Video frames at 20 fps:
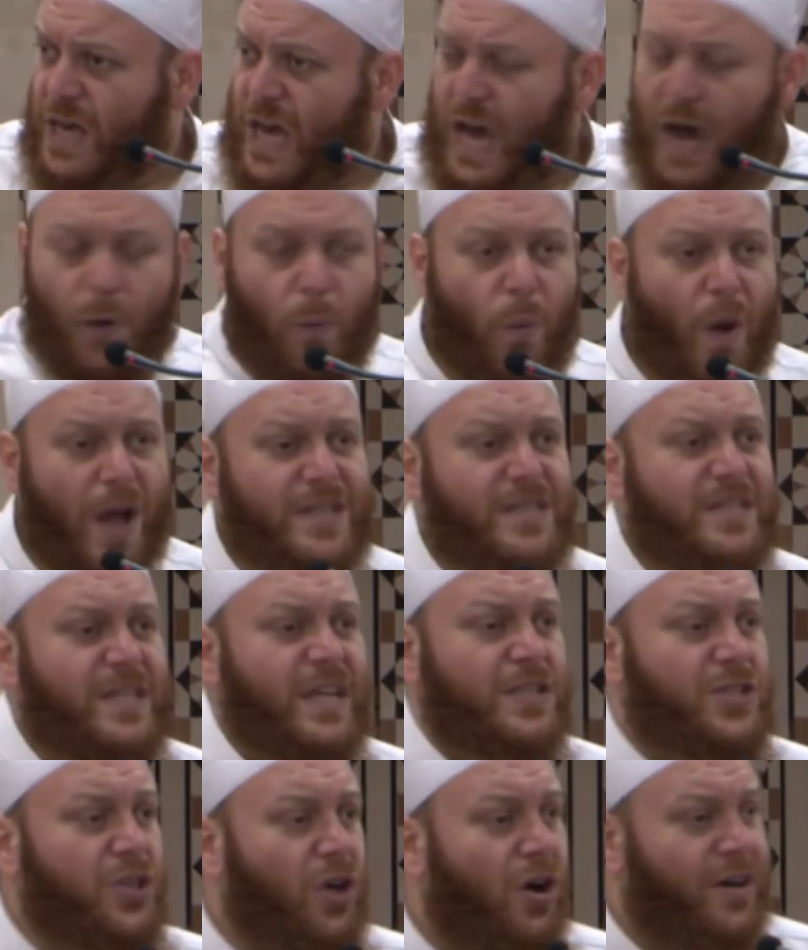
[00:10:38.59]
And what's
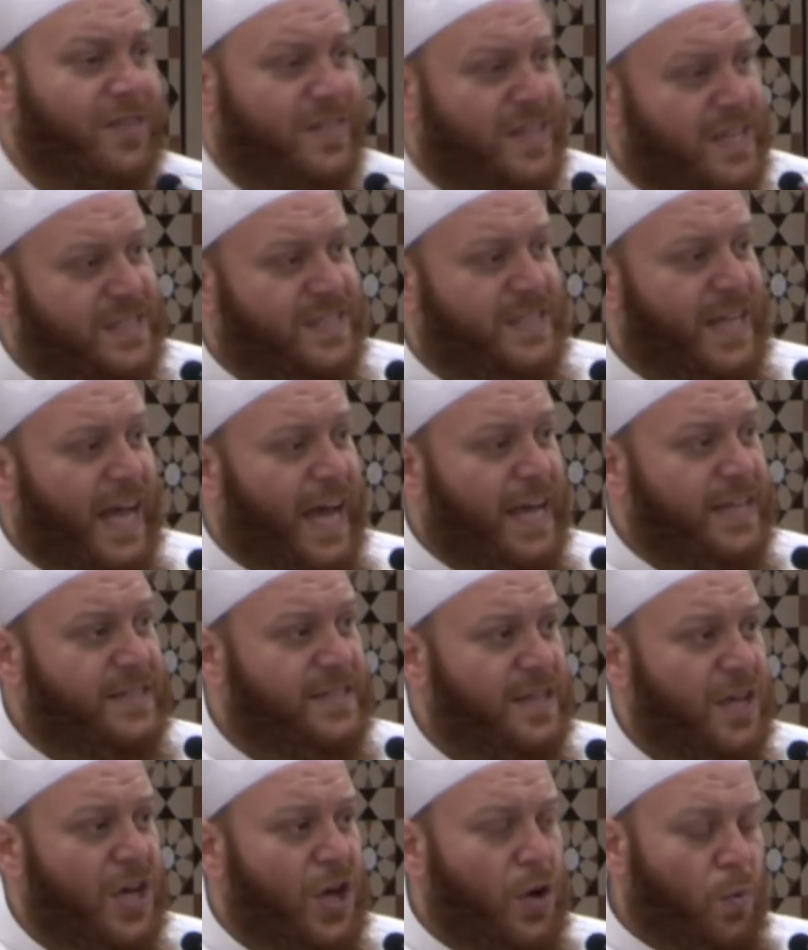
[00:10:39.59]
the talk these
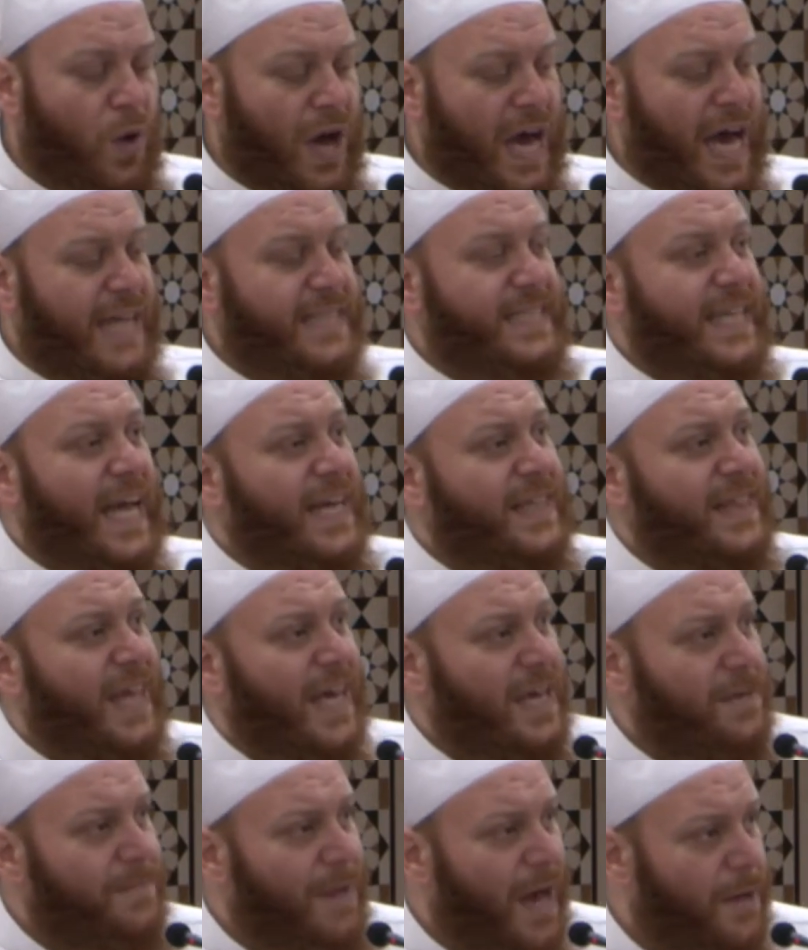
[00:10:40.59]
days? We attack the
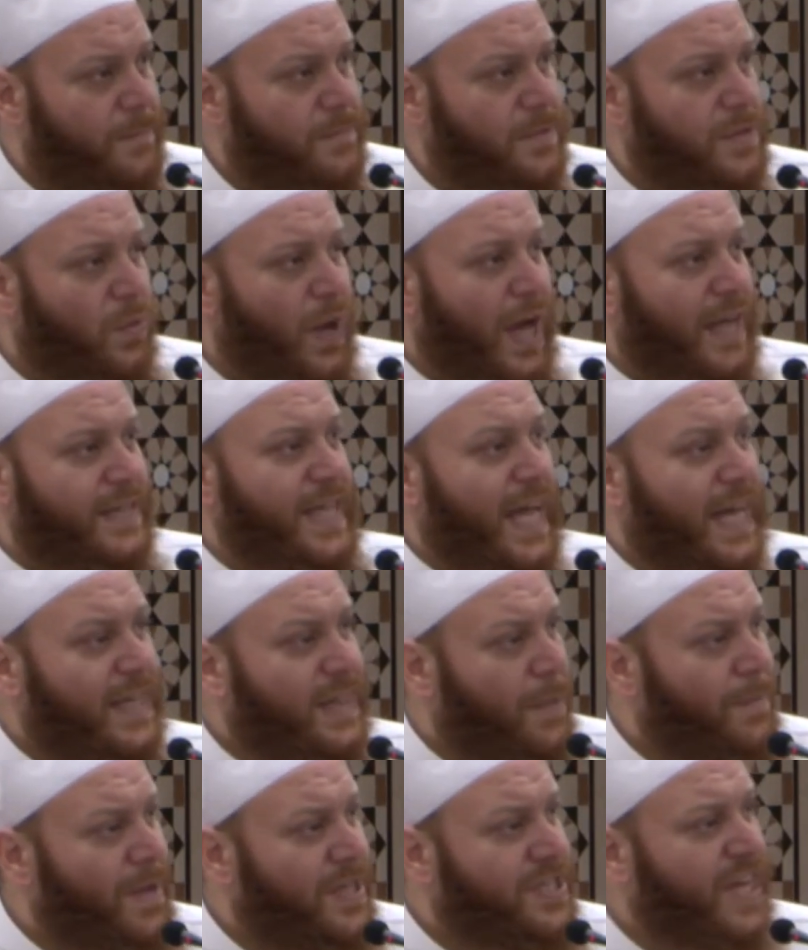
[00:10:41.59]
imams, we attack
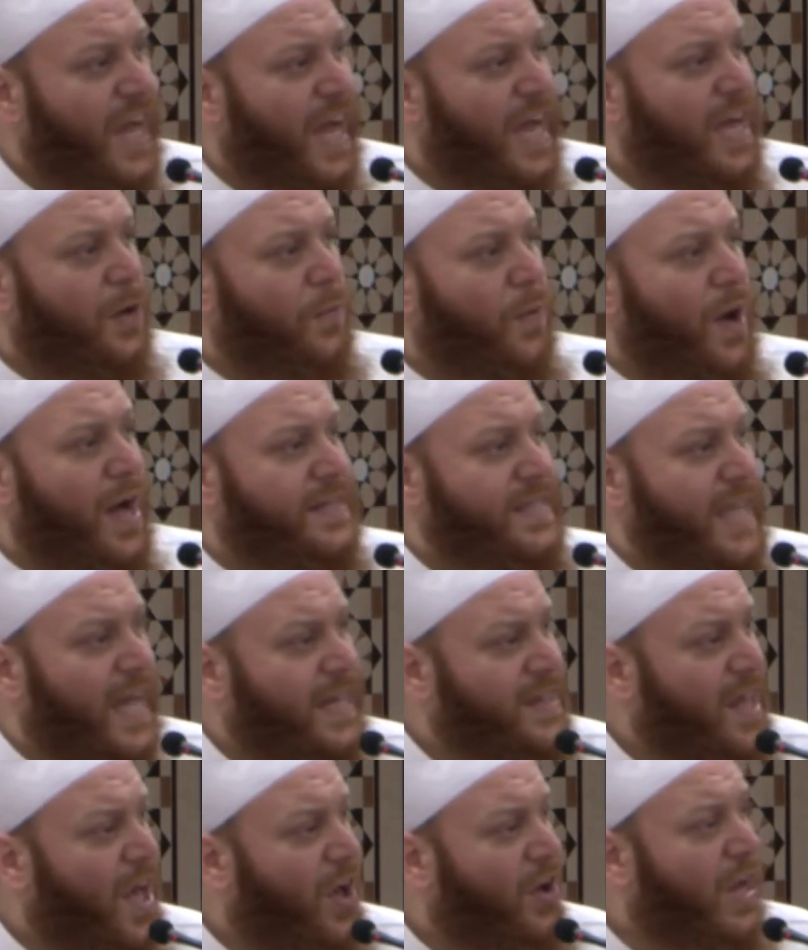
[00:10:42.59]
the mashaykh, we
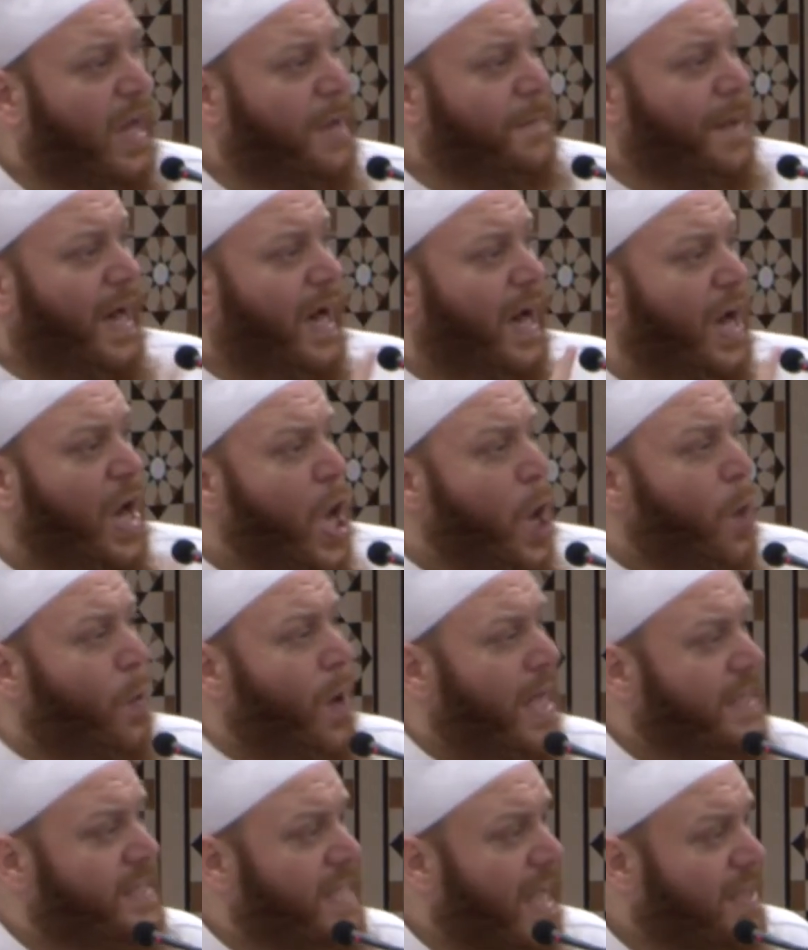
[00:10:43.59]
attack the ulama, we
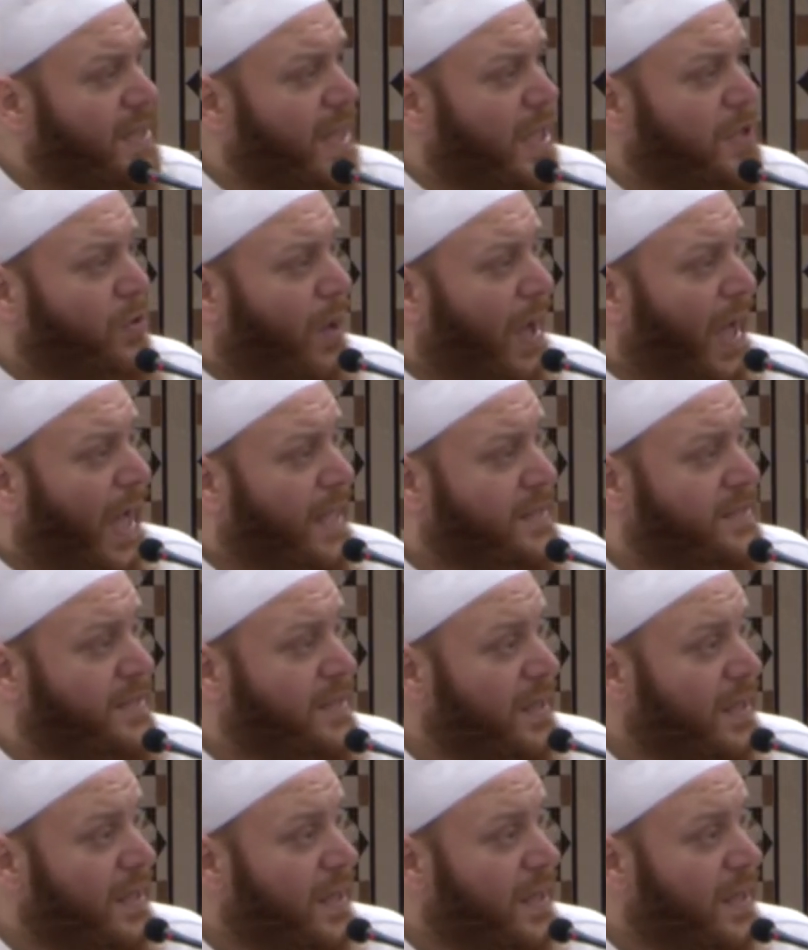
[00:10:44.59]
attack the du'at.